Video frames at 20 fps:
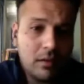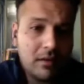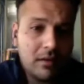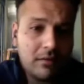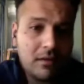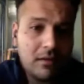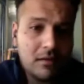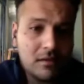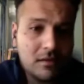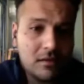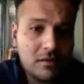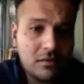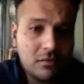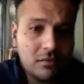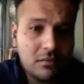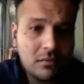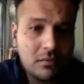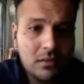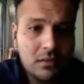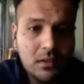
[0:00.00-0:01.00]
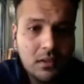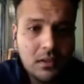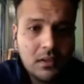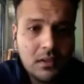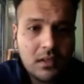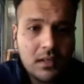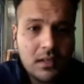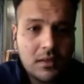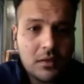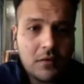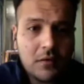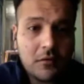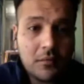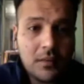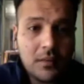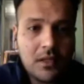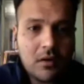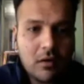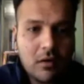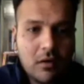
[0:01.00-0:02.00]
answers to, and you have to
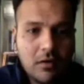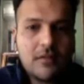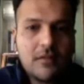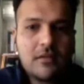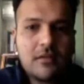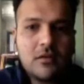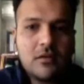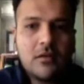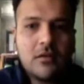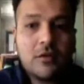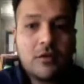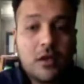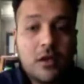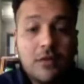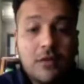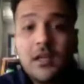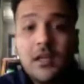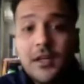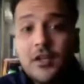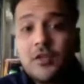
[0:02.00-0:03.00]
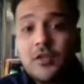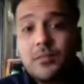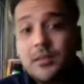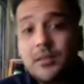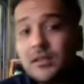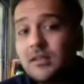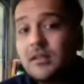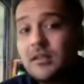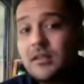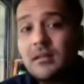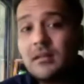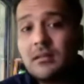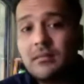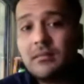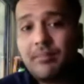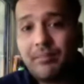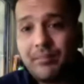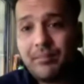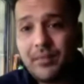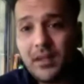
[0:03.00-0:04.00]
be honest and you have to give each person
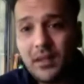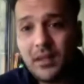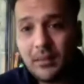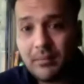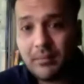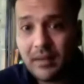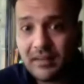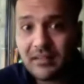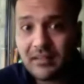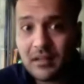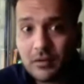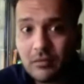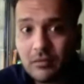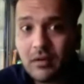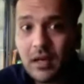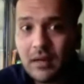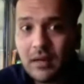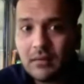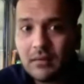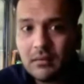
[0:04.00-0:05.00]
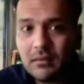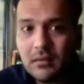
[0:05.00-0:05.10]
the best that you can,